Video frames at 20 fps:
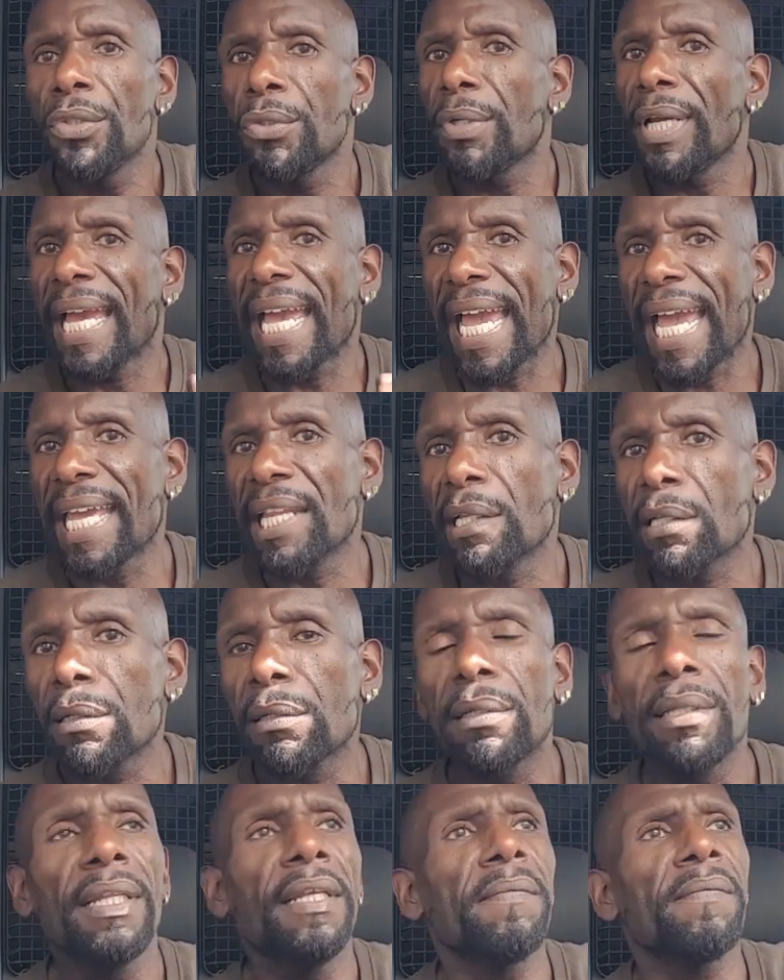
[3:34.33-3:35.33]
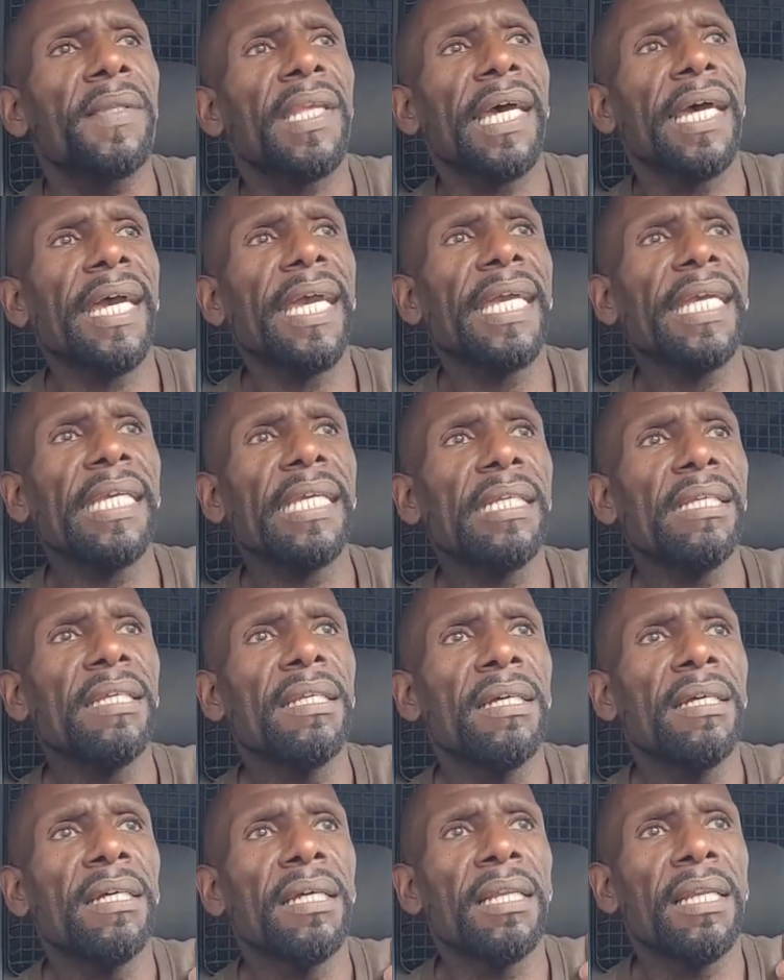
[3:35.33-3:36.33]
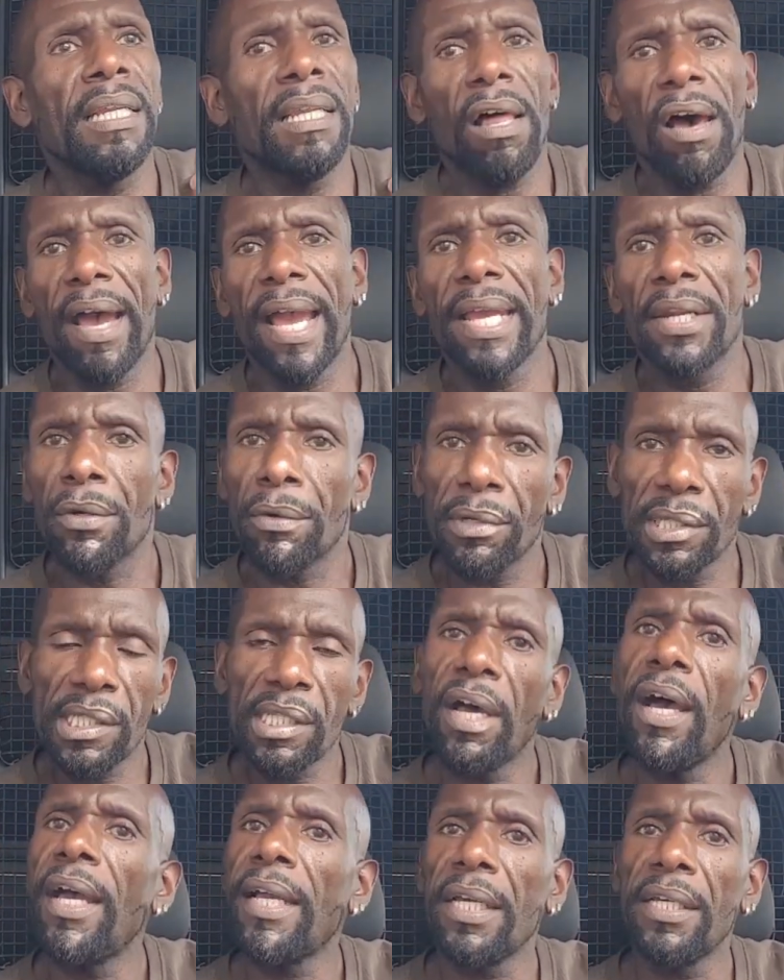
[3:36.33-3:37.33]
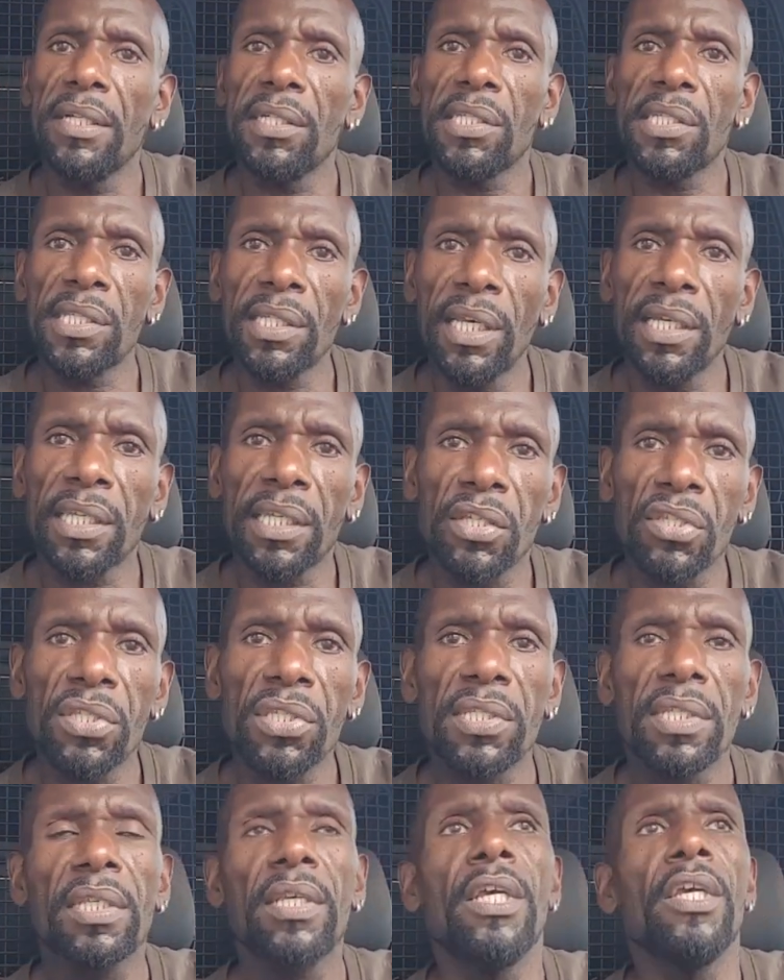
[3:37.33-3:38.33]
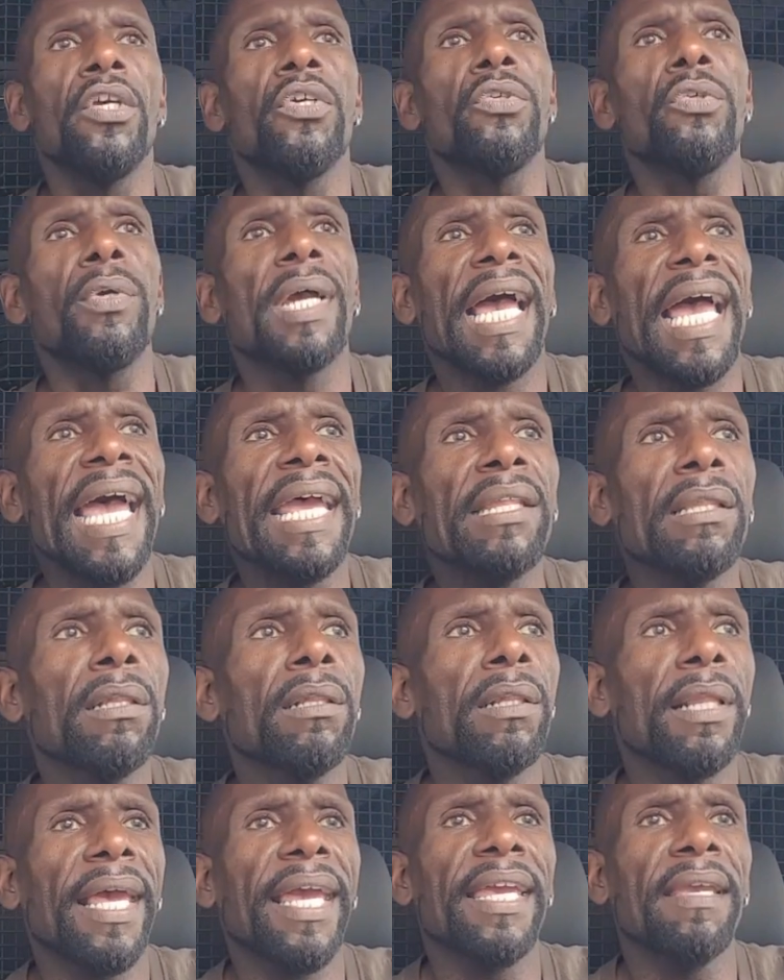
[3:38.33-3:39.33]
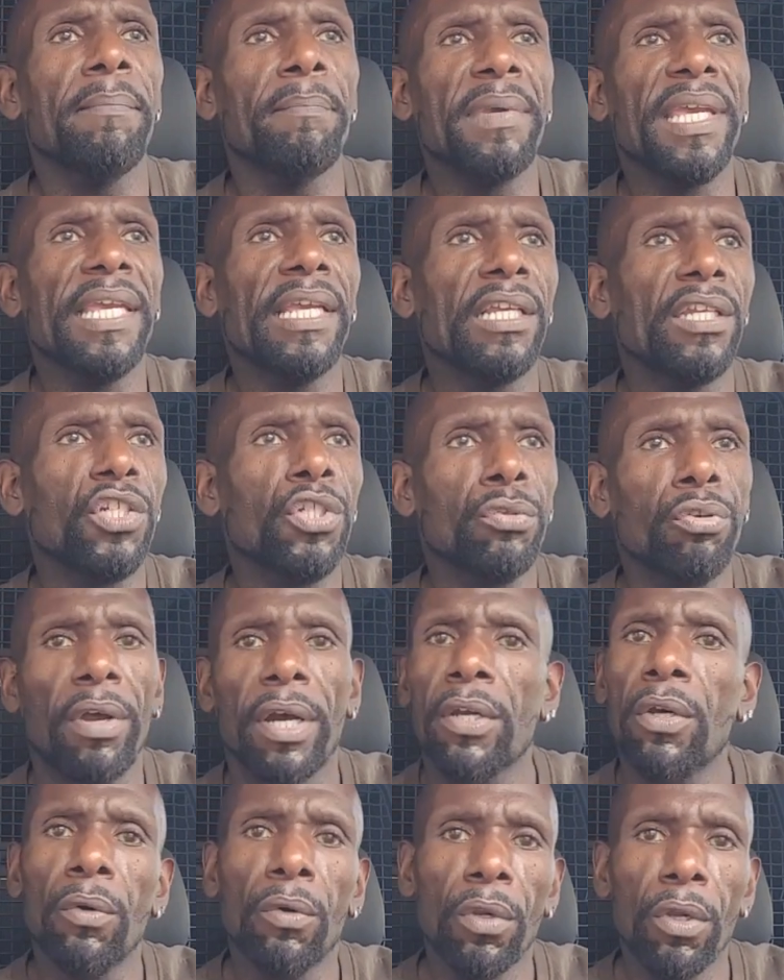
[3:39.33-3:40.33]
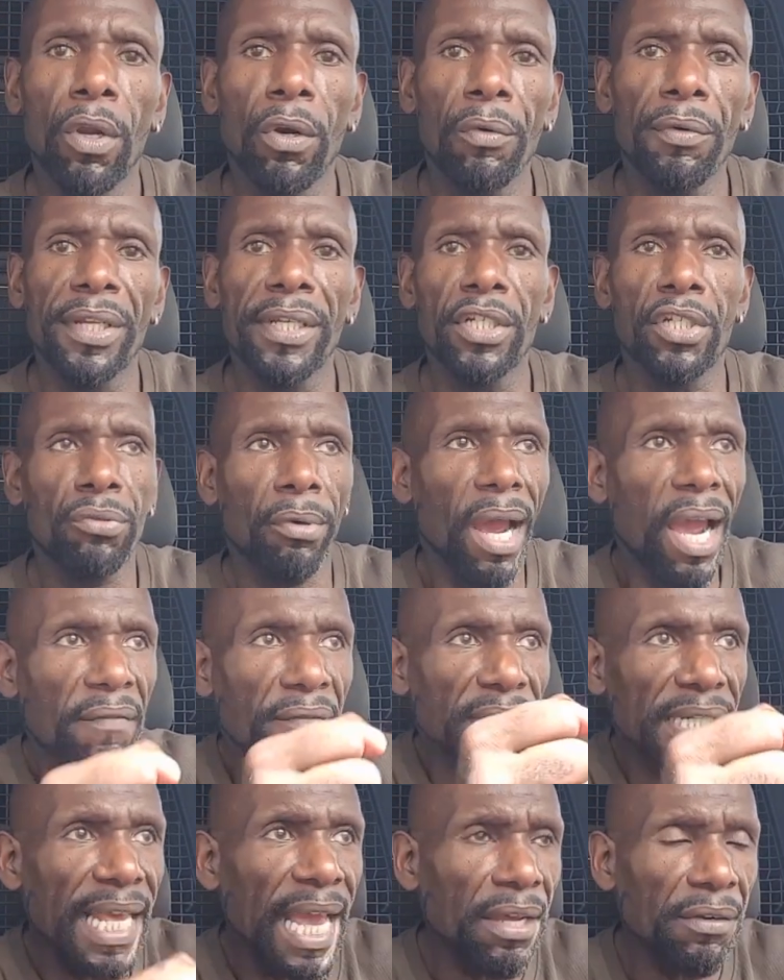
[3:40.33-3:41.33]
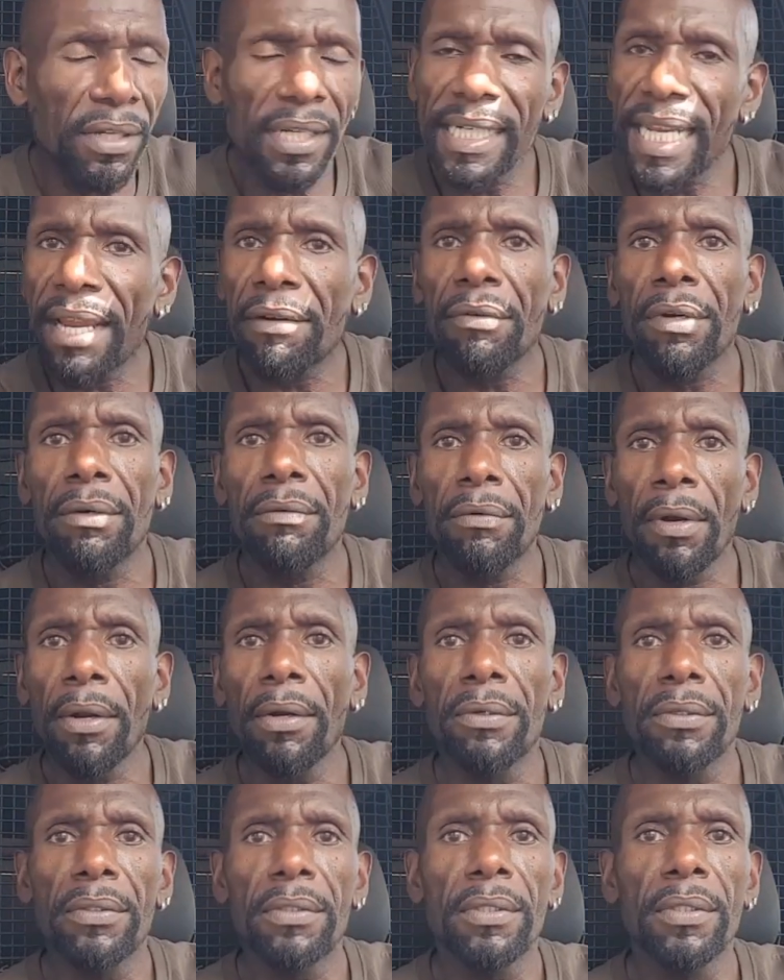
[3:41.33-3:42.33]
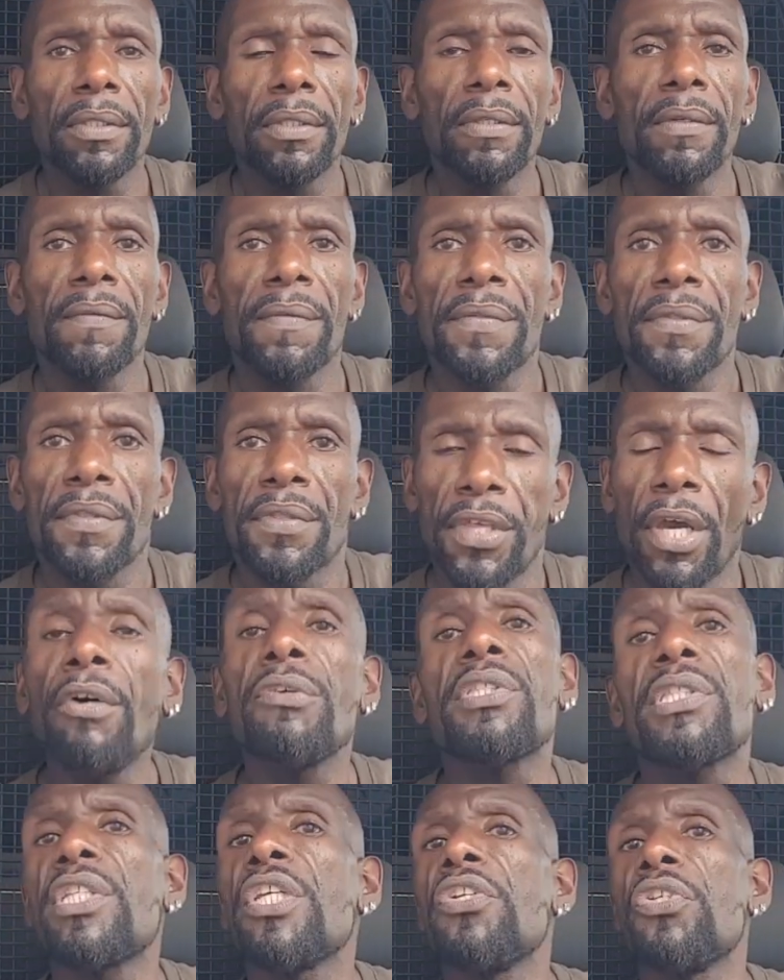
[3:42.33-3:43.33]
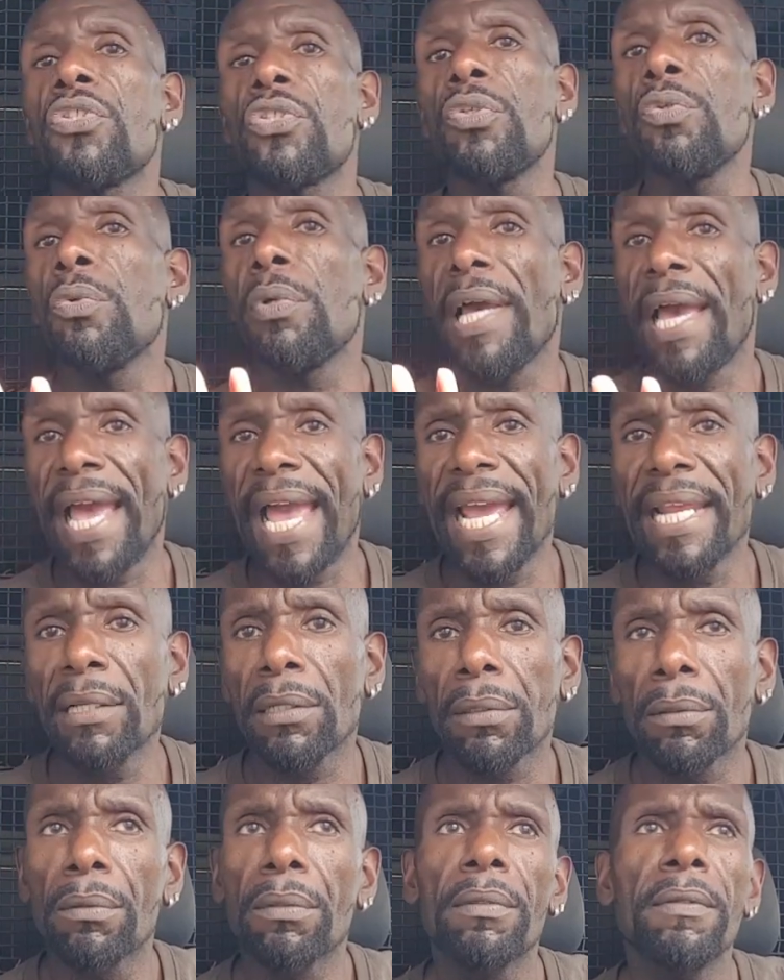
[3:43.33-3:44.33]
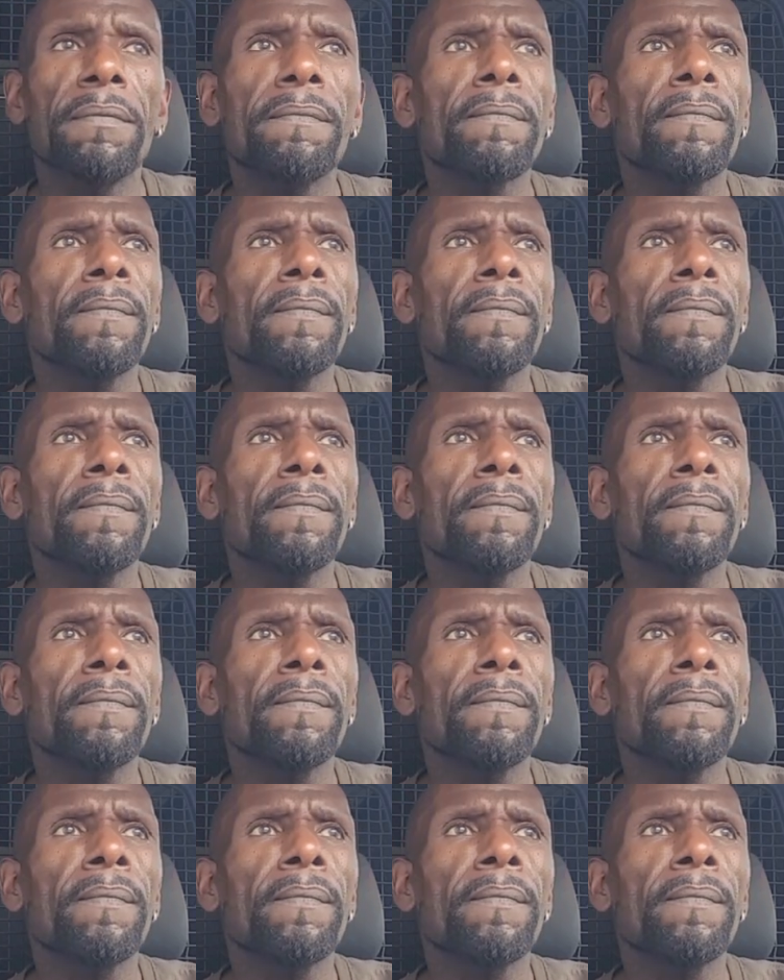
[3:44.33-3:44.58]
you handle a lion or a tiger in a circus, you handle a big truck or lorry driving down a narrow road. Those things you handle.